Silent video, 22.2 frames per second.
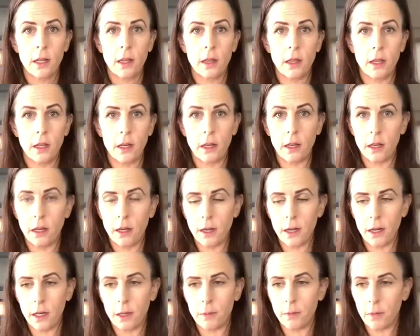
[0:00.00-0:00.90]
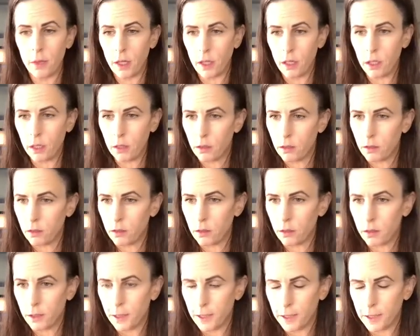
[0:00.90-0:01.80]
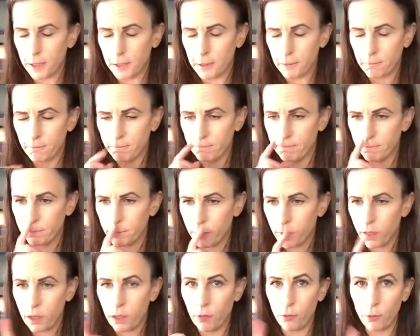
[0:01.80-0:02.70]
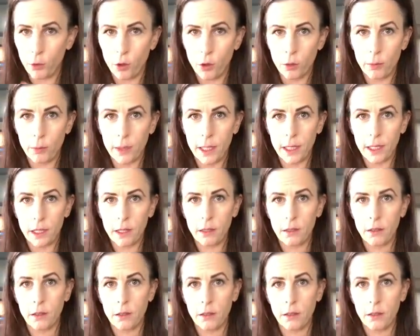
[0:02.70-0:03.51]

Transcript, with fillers: The, um, the um, the Food and Meat